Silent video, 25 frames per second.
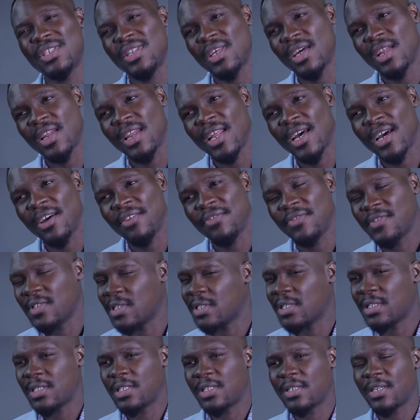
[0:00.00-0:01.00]
their lives
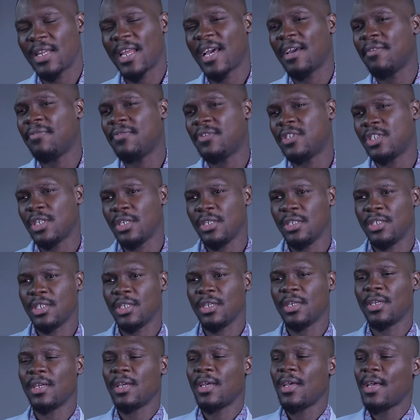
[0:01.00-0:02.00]
is
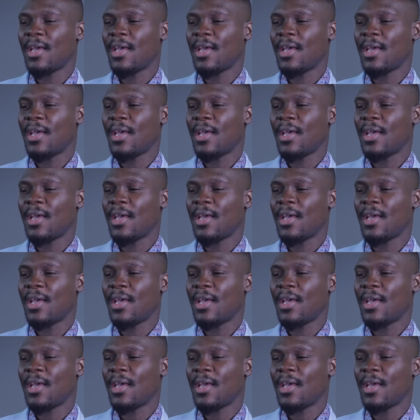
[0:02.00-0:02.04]
life-changing.